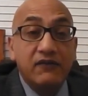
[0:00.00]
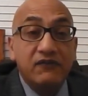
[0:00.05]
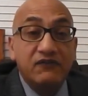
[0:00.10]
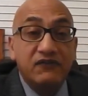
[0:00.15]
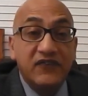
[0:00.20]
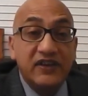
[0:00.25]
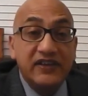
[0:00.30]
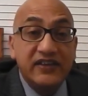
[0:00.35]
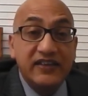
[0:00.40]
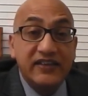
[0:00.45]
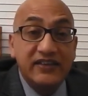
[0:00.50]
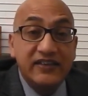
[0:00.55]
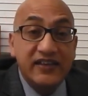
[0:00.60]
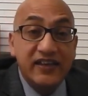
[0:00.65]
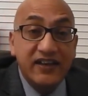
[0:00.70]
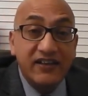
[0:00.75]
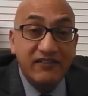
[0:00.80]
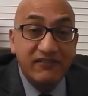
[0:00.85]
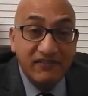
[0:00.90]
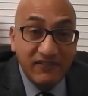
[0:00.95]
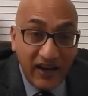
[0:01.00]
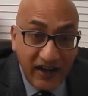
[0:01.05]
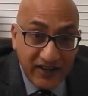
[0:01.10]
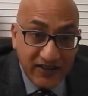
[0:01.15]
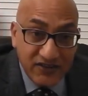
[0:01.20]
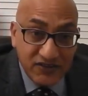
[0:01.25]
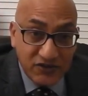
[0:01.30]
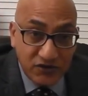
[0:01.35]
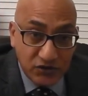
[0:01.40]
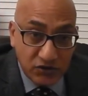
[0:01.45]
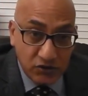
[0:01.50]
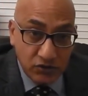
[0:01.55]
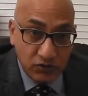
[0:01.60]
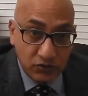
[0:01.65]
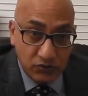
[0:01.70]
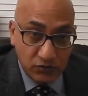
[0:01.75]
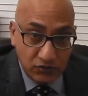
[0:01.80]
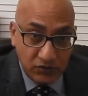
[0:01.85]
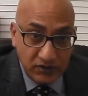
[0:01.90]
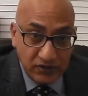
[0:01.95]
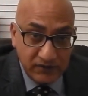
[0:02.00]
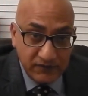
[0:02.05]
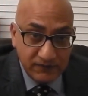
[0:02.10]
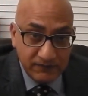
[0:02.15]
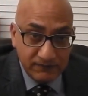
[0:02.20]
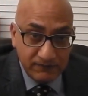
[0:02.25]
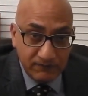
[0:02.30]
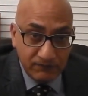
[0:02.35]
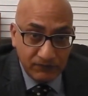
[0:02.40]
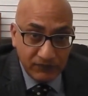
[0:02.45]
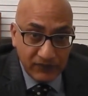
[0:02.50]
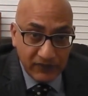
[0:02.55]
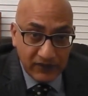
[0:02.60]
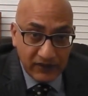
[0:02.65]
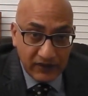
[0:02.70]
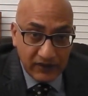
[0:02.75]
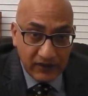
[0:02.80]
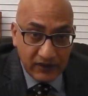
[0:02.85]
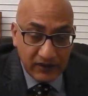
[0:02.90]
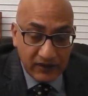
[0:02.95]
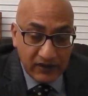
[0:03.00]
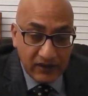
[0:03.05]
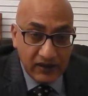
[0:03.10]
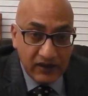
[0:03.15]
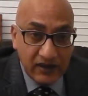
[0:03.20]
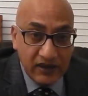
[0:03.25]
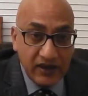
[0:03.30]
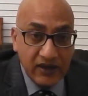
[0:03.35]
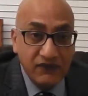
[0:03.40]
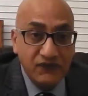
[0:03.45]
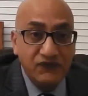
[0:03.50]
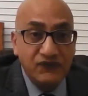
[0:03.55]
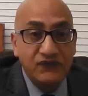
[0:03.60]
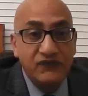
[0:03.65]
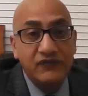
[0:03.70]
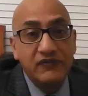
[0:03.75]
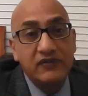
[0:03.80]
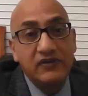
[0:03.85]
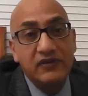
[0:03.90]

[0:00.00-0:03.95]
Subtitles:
Within the red zone, if